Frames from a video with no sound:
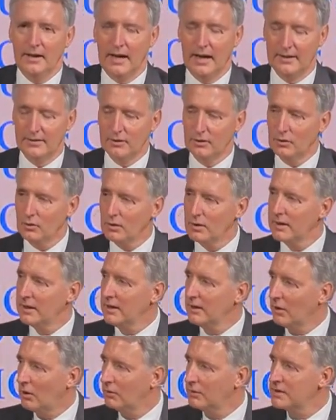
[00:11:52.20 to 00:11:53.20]
And the Lord,
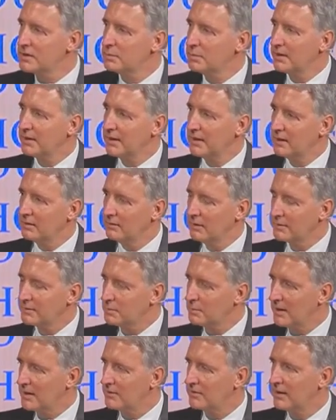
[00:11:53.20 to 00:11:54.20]
Holy Spirit,
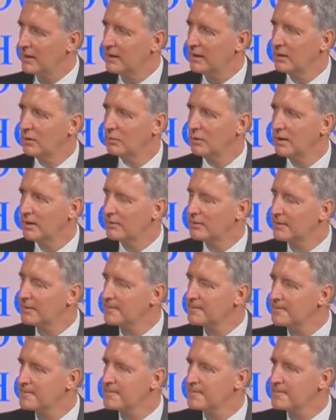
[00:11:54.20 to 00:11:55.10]
interrupts my thinking with,